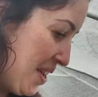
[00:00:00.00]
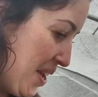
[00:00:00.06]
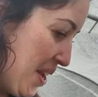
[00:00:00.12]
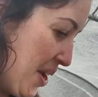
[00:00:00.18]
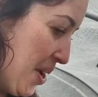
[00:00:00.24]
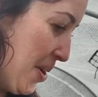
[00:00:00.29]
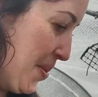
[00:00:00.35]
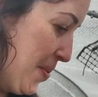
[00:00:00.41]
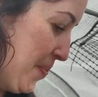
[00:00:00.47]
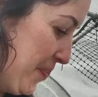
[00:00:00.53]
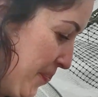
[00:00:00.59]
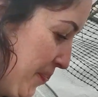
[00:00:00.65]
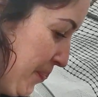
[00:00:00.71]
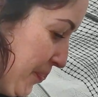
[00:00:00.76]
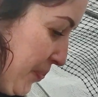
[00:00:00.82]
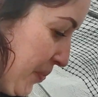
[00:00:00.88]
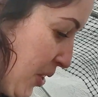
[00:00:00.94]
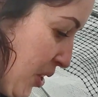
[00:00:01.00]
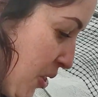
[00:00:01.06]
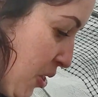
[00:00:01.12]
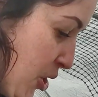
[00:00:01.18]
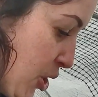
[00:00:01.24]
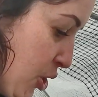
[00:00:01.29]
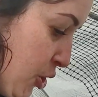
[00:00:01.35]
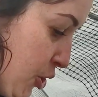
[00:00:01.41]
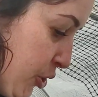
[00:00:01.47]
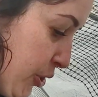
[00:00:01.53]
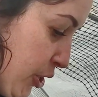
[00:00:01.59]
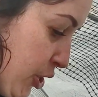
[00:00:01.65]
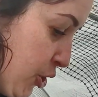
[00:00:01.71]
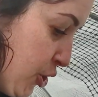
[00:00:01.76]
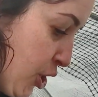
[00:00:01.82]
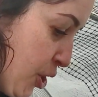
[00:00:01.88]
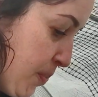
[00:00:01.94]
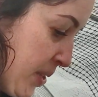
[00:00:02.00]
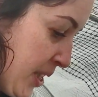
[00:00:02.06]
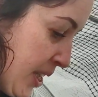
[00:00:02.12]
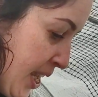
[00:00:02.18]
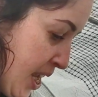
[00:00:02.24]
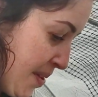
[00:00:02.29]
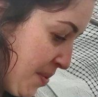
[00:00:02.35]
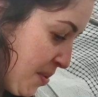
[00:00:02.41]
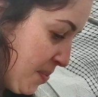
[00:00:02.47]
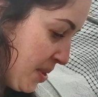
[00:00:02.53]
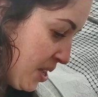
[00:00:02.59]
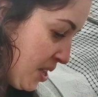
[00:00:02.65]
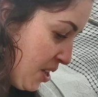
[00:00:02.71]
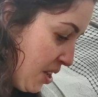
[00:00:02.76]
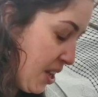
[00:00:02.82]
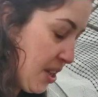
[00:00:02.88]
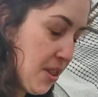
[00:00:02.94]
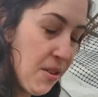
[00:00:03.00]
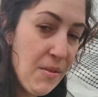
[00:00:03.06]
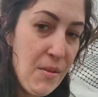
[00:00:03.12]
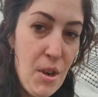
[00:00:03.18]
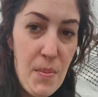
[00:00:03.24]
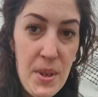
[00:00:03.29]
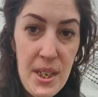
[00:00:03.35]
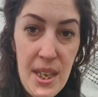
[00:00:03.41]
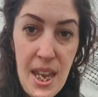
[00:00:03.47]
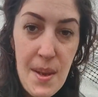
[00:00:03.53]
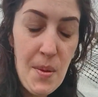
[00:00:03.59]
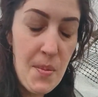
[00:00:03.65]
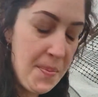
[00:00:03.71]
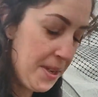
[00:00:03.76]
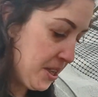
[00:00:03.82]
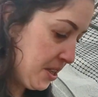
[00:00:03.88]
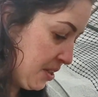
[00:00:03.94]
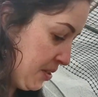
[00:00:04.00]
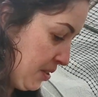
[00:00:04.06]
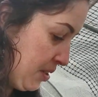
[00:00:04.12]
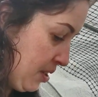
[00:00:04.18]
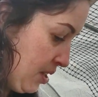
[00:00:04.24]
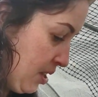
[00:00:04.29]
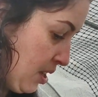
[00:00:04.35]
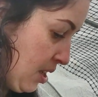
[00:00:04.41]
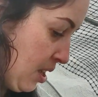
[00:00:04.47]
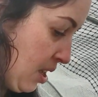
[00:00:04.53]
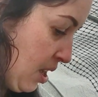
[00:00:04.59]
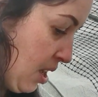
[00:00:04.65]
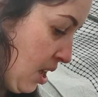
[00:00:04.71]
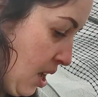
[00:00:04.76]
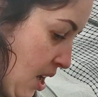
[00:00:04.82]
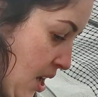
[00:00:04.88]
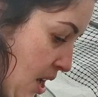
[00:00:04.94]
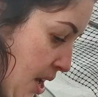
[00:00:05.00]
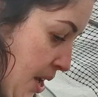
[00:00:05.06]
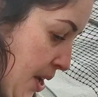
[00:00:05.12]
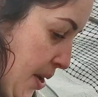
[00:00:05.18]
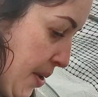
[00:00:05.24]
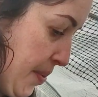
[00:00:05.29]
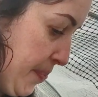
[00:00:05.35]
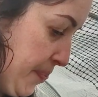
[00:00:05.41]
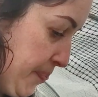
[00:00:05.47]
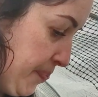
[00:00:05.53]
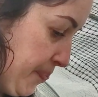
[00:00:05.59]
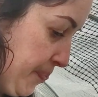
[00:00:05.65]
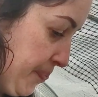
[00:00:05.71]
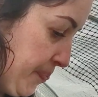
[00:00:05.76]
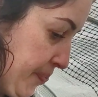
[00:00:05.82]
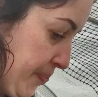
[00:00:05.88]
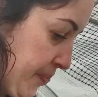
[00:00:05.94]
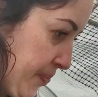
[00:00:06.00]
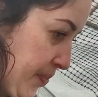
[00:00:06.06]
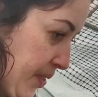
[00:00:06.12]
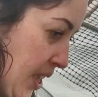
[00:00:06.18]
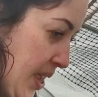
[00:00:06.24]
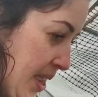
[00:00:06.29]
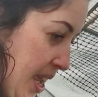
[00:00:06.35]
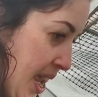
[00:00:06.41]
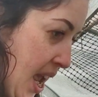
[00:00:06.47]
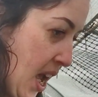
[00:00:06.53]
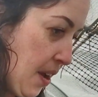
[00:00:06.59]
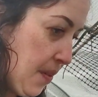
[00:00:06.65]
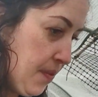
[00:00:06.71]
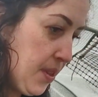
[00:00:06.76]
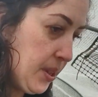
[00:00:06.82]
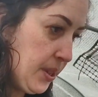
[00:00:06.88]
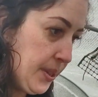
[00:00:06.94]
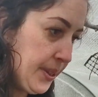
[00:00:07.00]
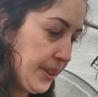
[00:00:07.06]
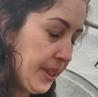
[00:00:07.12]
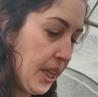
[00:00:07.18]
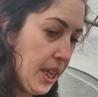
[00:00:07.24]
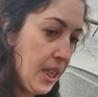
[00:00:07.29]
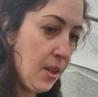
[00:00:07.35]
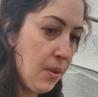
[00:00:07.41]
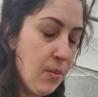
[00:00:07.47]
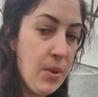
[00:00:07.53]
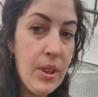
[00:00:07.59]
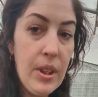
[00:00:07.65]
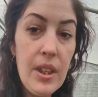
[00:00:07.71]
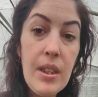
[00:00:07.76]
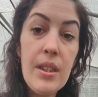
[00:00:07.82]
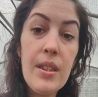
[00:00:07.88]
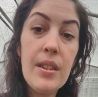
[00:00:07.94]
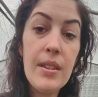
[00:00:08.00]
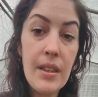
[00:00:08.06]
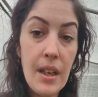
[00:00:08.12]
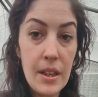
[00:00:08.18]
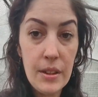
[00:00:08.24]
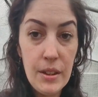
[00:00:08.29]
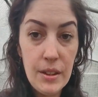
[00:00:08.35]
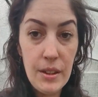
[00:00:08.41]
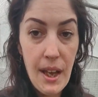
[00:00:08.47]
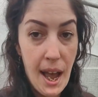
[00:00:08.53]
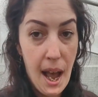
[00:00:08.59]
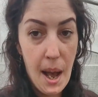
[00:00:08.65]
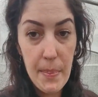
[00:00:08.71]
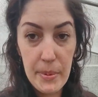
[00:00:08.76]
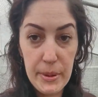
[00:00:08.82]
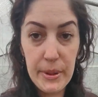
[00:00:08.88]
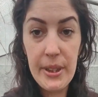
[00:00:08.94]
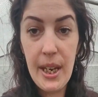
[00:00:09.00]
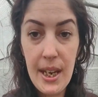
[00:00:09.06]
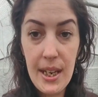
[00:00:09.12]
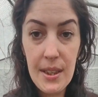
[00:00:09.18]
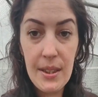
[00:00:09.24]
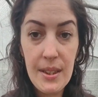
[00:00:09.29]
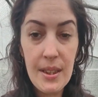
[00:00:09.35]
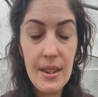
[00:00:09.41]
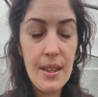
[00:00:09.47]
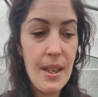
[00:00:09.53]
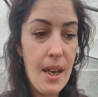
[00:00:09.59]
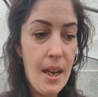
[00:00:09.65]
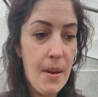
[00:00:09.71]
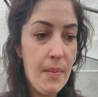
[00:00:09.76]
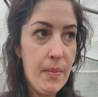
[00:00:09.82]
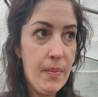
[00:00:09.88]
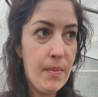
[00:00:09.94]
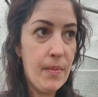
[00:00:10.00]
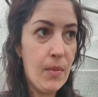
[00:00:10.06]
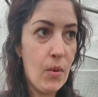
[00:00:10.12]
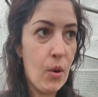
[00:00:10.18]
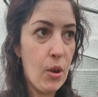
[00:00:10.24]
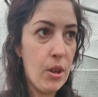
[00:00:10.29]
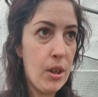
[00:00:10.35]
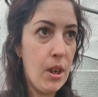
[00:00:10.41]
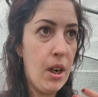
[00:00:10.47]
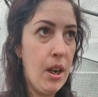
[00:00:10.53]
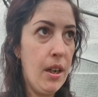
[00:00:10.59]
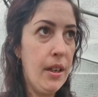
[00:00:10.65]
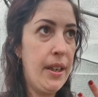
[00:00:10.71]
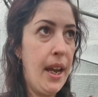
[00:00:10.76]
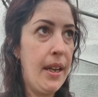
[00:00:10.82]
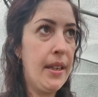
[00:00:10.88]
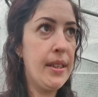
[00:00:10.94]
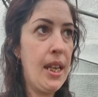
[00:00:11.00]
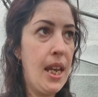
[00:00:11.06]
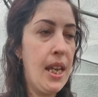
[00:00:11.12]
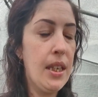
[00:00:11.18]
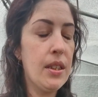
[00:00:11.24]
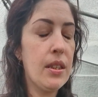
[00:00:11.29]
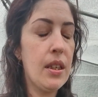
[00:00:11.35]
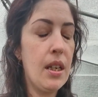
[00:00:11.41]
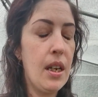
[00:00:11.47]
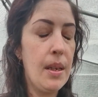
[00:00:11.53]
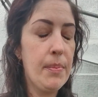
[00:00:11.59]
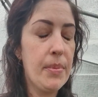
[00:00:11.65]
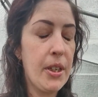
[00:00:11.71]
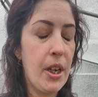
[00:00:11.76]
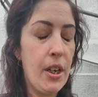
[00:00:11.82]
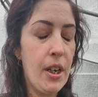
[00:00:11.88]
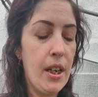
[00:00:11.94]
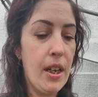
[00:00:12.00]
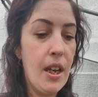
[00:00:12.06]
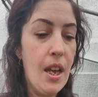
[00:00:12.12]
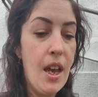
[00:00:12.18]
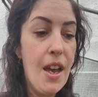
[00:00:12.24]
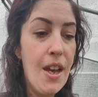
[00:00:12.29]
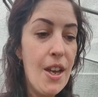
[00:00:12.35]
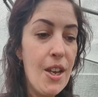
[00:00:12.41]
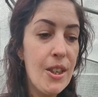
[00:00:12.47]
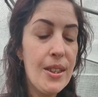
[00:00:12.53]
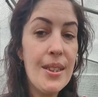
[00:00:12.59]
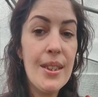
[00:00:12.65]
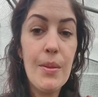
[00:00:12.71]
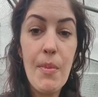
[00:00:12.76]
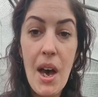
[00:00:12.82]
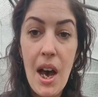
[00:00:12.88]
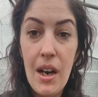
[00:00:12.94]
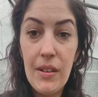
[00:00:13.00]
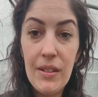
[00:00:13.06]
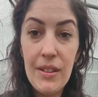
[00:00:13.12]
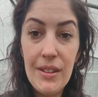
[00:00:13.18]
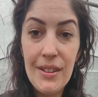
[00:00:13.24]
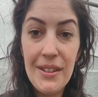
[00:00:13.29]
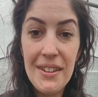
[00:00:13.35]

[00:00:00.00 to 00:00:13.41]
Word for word: Um, there's the German chamomile and the Roman chamomile, um, and they have this like really subtle apple taste to them, or uh, not taste. I'm sorry, smell.